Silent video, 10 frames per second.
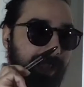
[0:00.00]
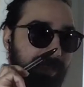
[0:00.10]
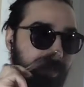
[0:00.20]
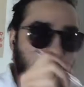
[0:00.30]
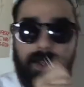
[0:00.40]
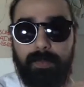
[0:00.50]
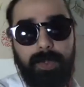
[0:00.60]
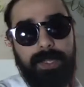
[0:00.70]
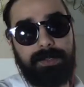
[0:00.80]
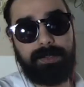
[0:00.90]
is
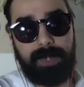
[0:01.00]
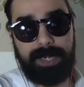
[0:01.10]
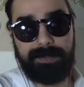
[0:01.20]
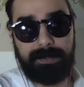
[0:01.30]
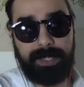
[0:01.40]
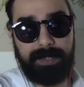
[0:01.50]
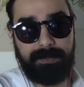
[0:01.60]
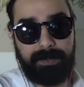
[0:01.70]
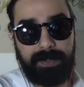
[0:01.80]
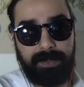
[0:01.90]
unwilling to try something different.